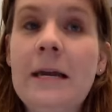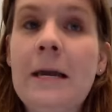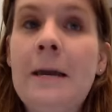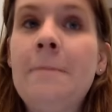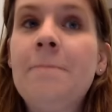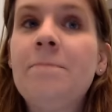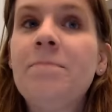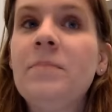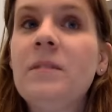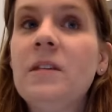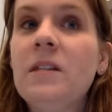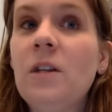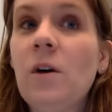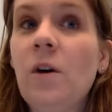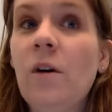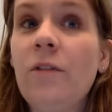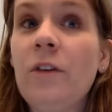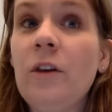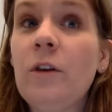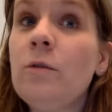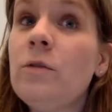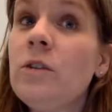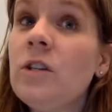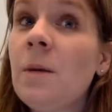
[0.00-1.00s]
So if
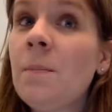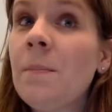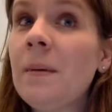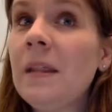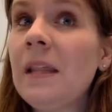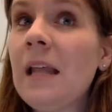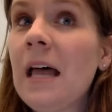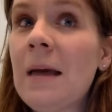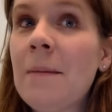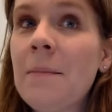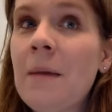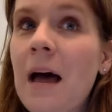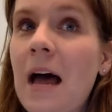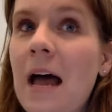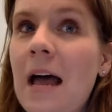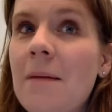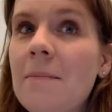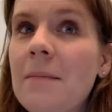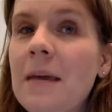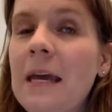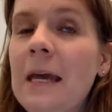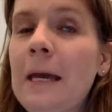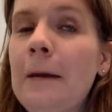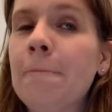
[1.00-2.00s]
you jump in line behind
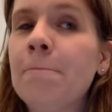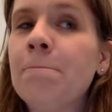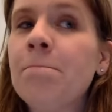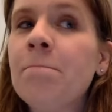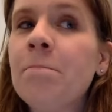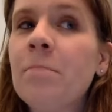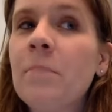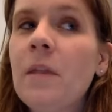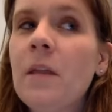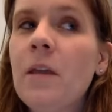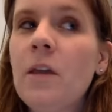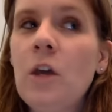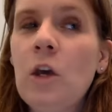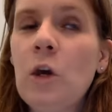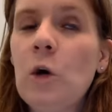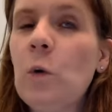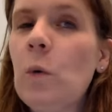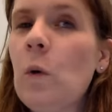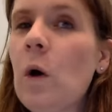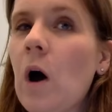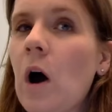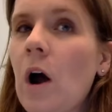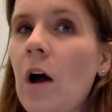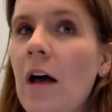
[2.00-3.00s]
me, you
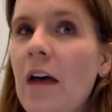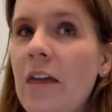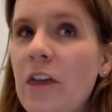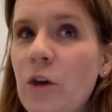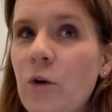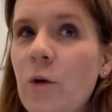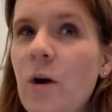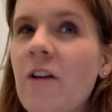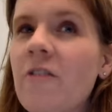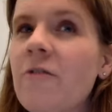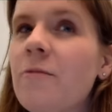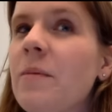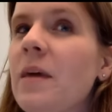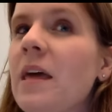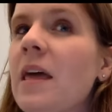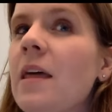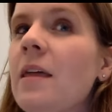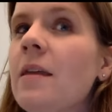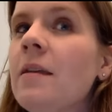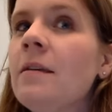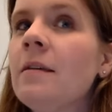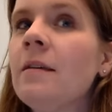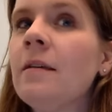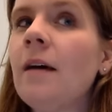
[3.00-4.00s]
are you have
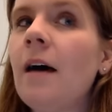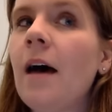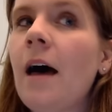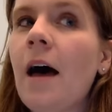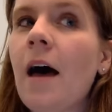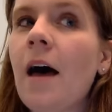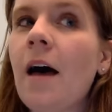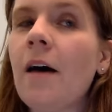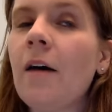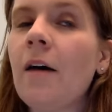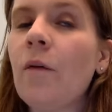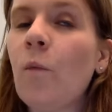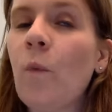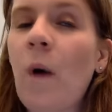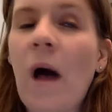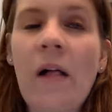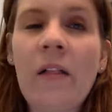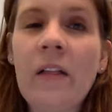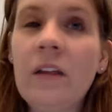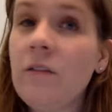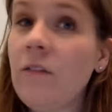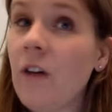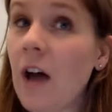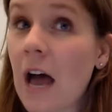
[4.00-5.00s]
been uh, well
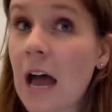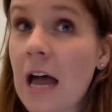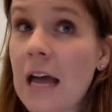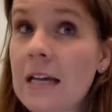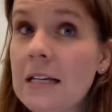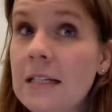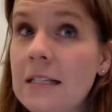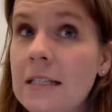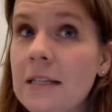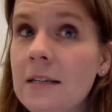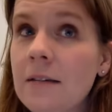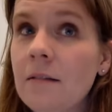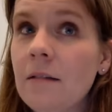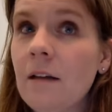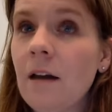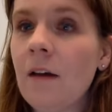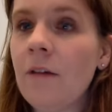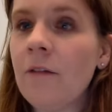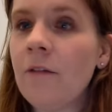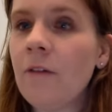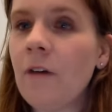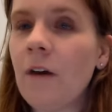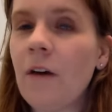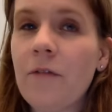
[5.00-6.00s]
advised
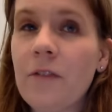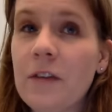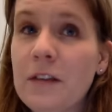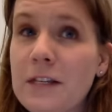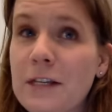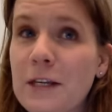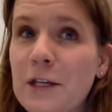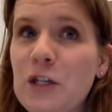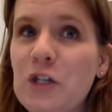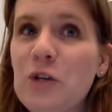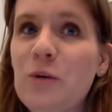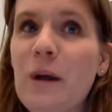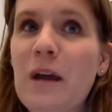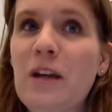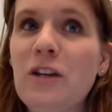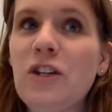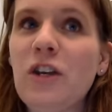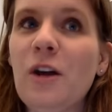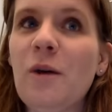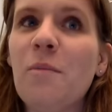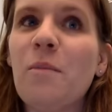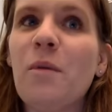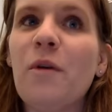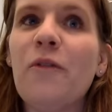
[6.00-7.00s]
of, of the
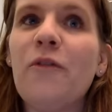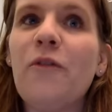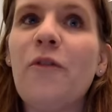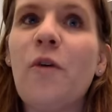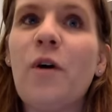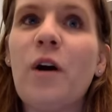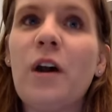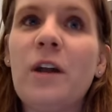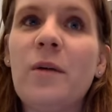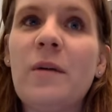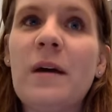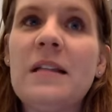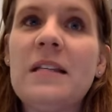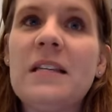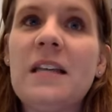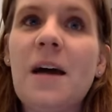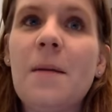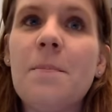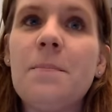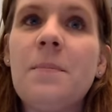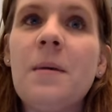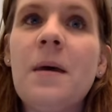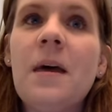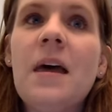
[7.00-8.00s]
situation before you ended up
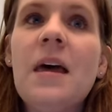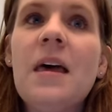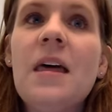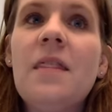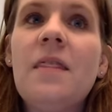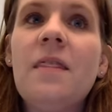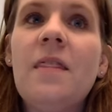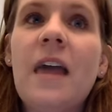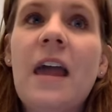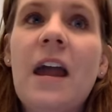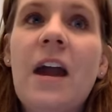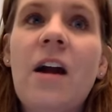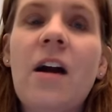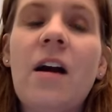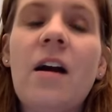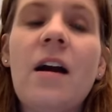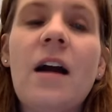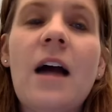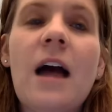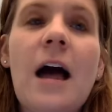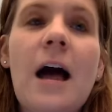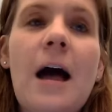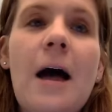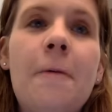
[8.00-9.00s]
there.
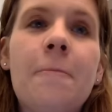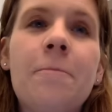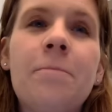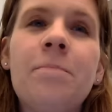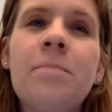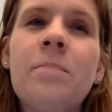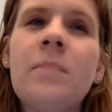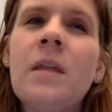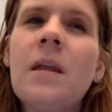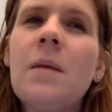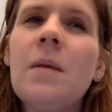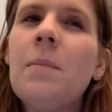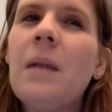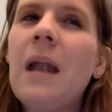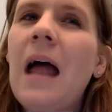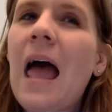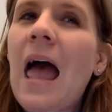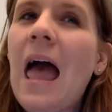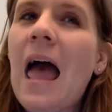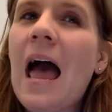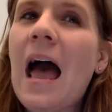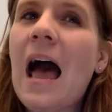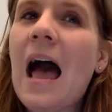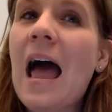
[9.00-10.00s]
Um, but I,
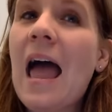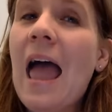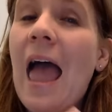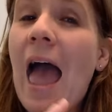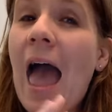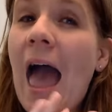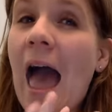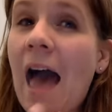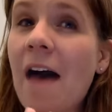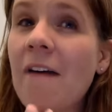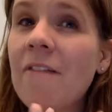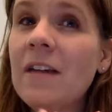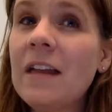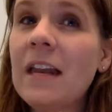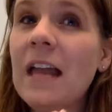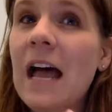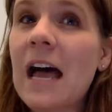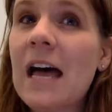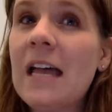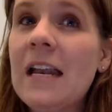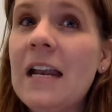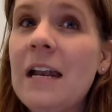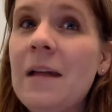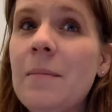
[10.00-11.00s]
I haven't
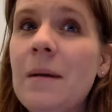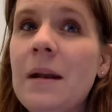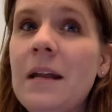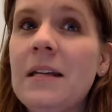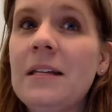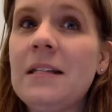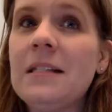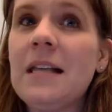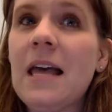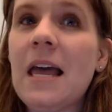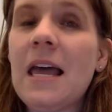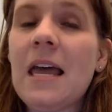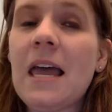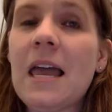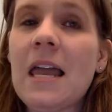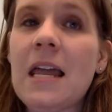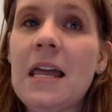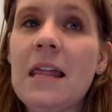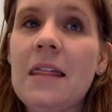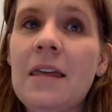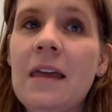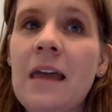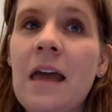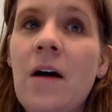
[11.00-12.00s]
had anybody say
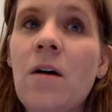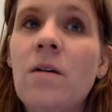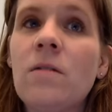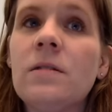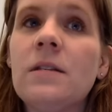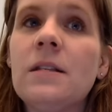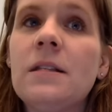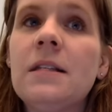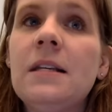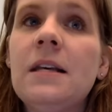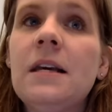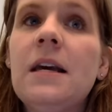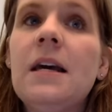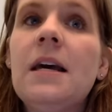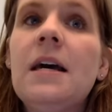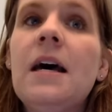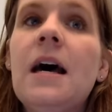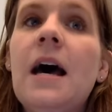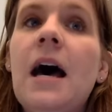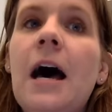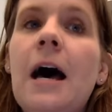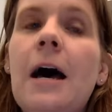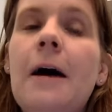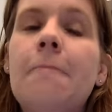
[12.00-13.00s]
anything else
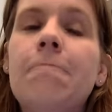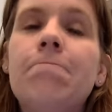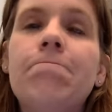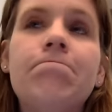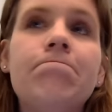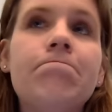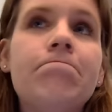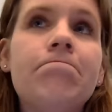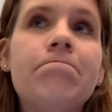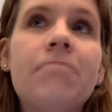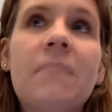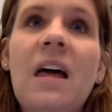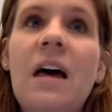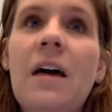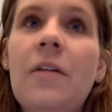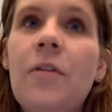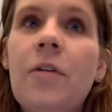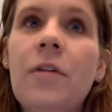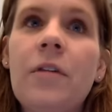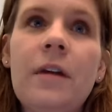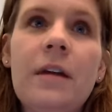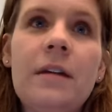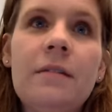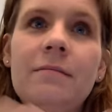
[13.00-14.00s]
um, other
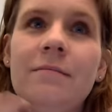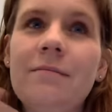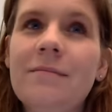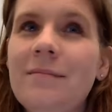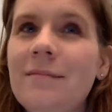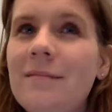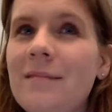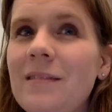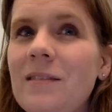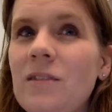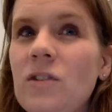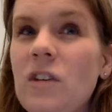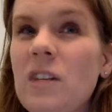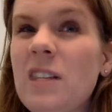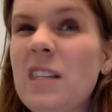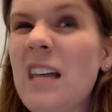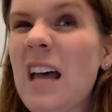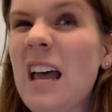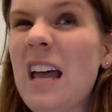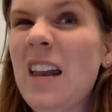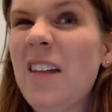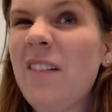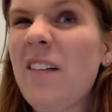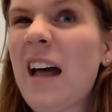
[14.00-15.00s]
than just
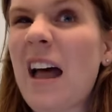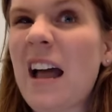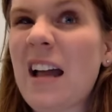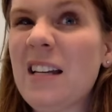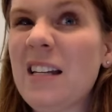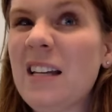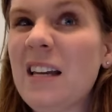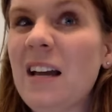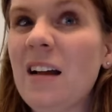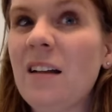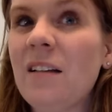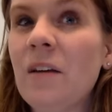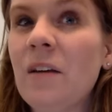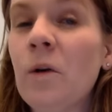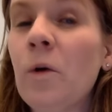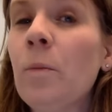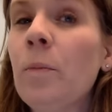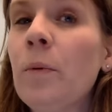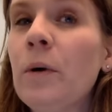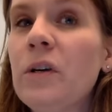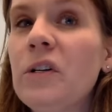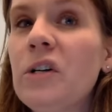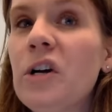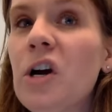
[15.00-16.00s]
kind of acting a little
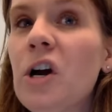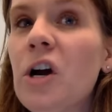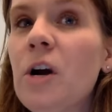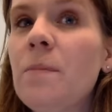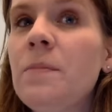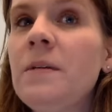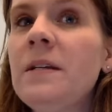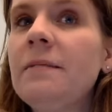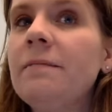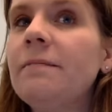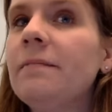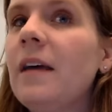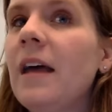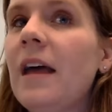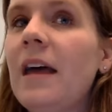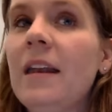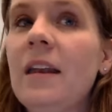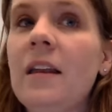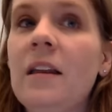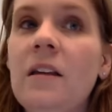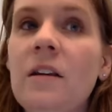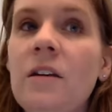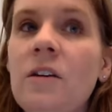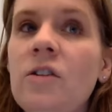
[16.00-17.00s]
perturbed
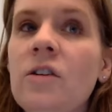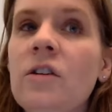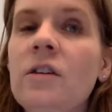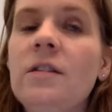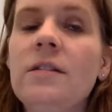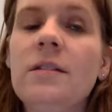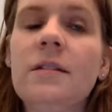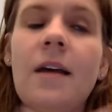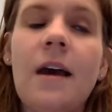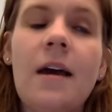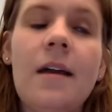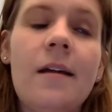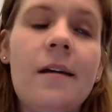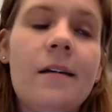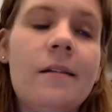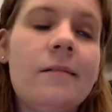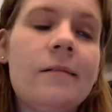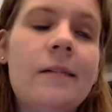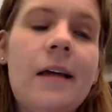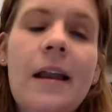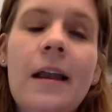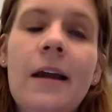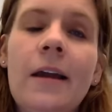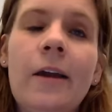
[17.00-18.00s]
and you just kind of
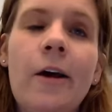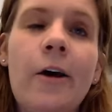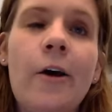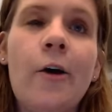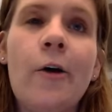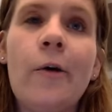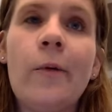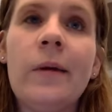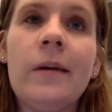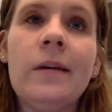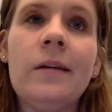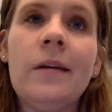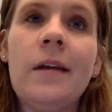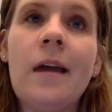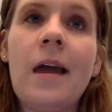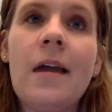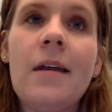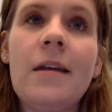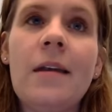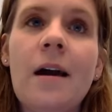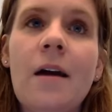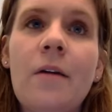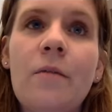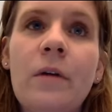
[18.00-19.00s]
let it go and, and
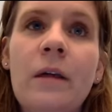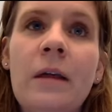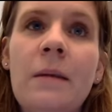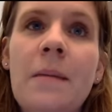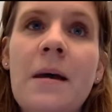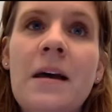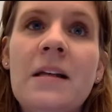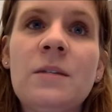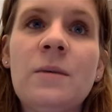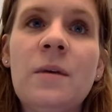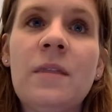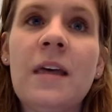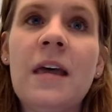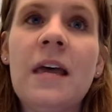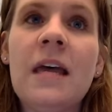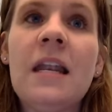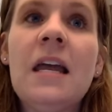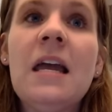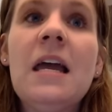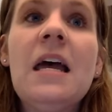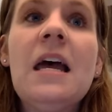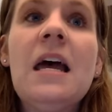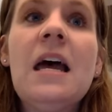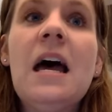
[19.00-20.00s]
not really mess with it.
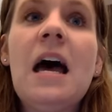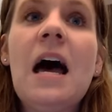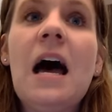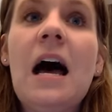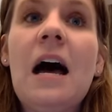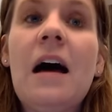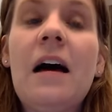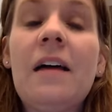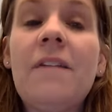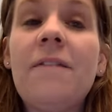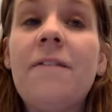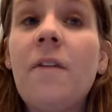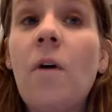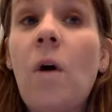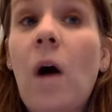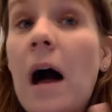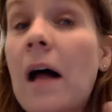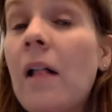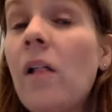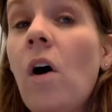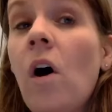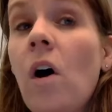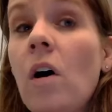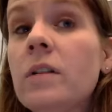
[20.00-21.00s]
Uh, if, I'll
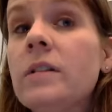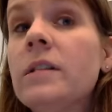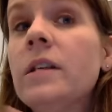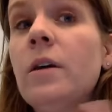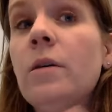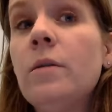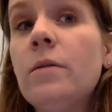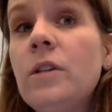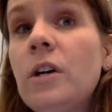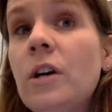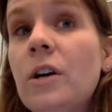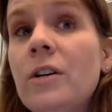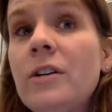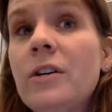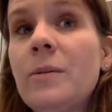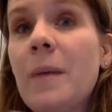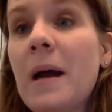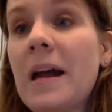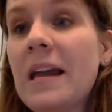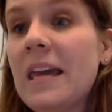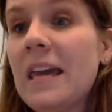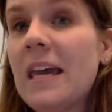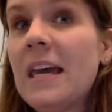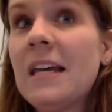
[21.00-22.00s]
also turn to my
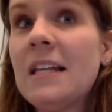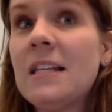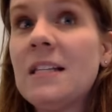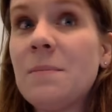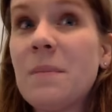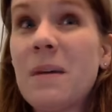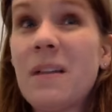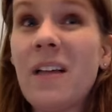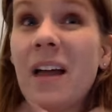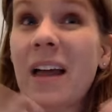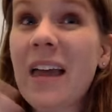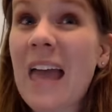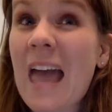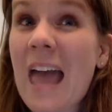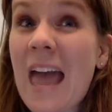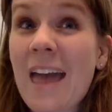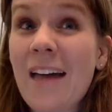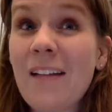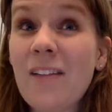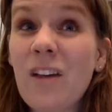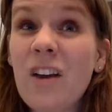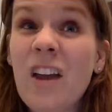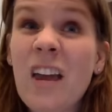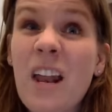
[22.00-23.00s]
kids and be like, hey,
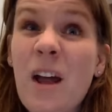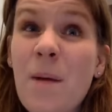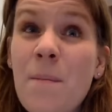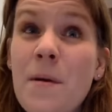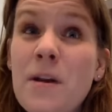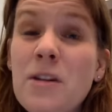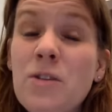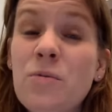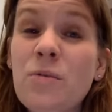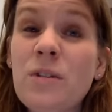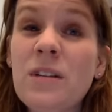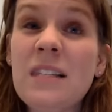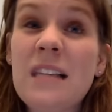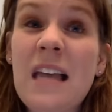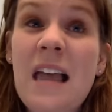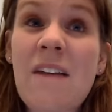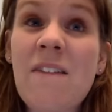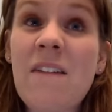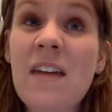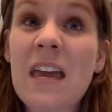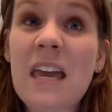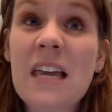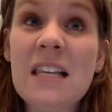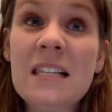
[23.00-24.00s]
look at how much we're
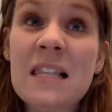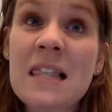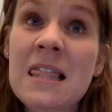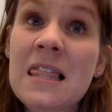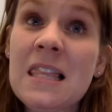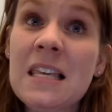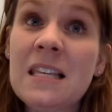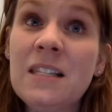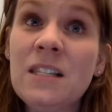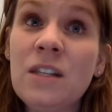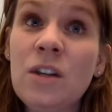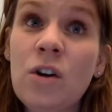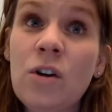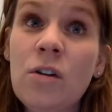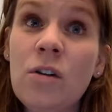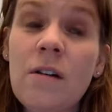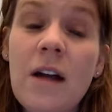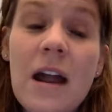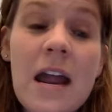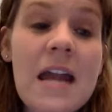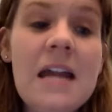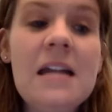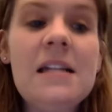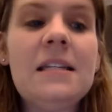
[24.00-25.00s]
saving. Isn't this
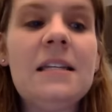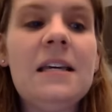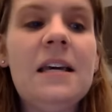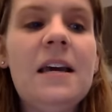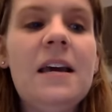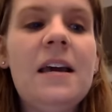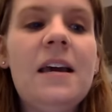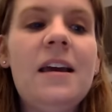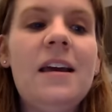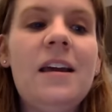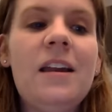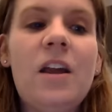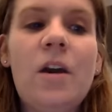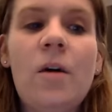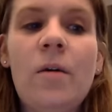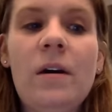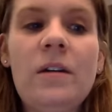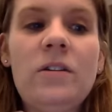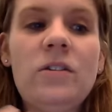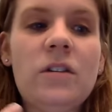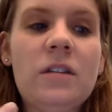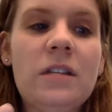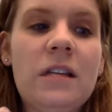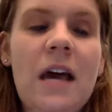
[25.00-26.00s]
great? You know, and
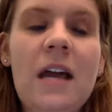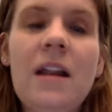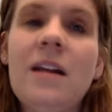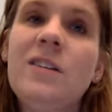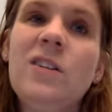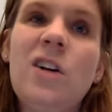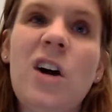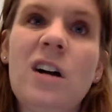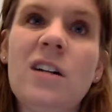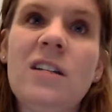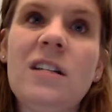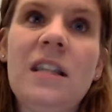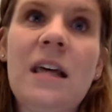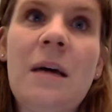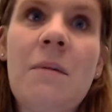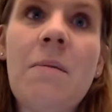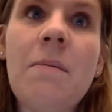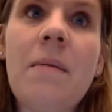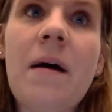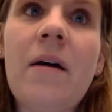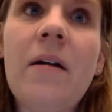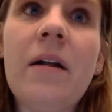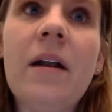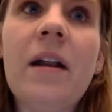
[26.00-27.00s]
just kind of talk to them
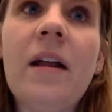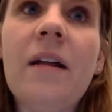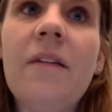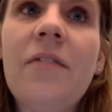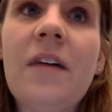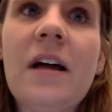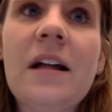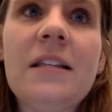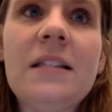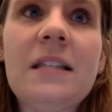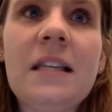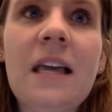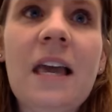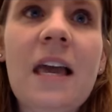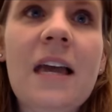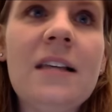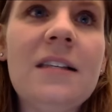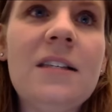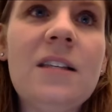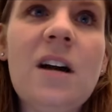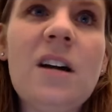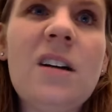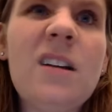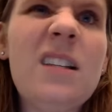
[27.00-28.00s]
about it if that's the case.
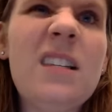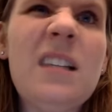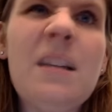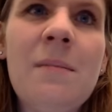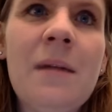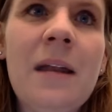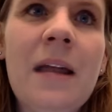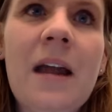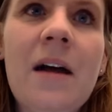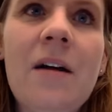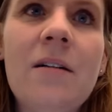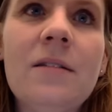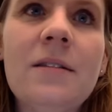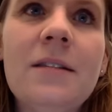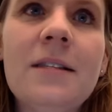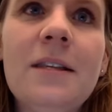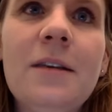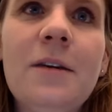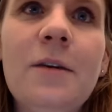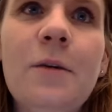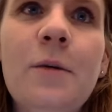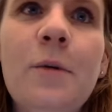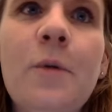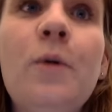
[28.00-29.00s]
Talk to somebody else
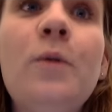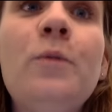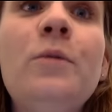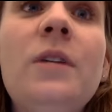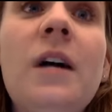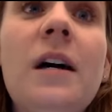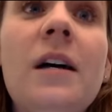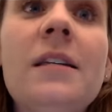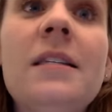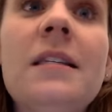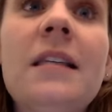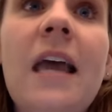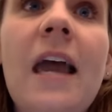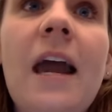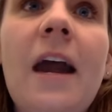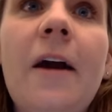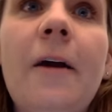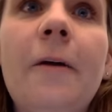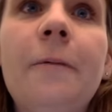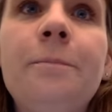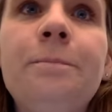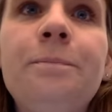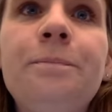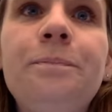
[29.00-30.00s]
who, who does
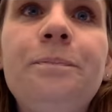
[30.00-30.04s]
care.